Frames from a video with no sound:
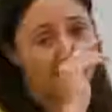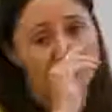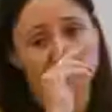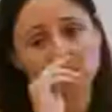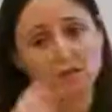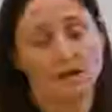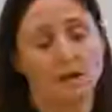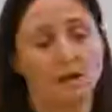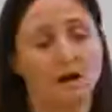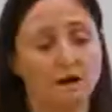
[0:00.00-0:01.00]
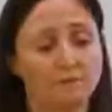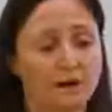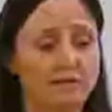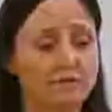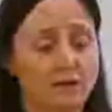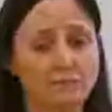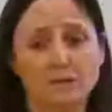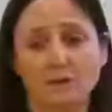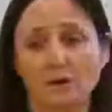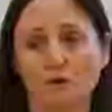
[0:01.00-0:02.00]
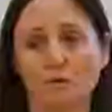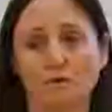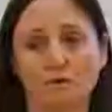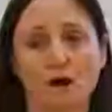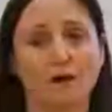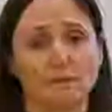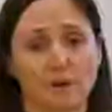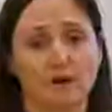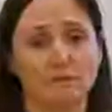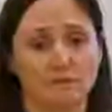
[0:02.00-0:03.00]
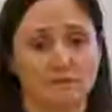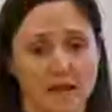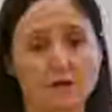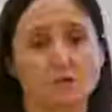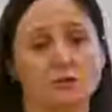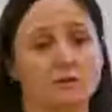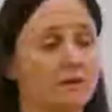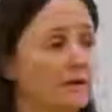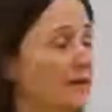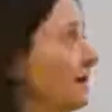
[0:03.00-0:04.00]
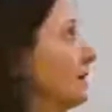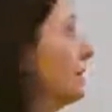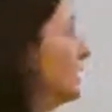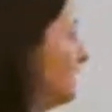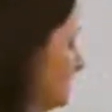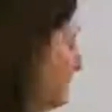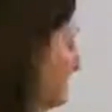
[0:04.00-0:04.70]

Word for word: years, I've come to know a lot about the nature in that area,